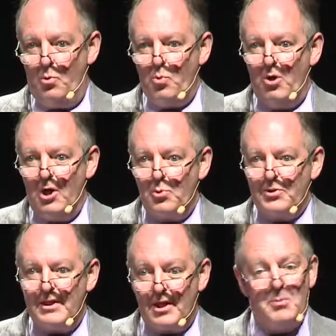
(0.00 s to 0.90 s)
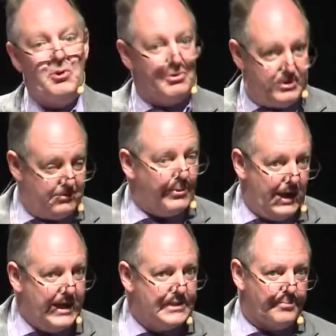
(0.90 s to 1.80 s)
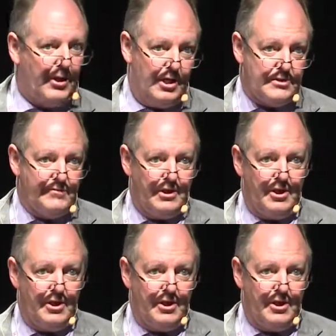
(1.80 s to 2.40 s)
work within the community, is part of a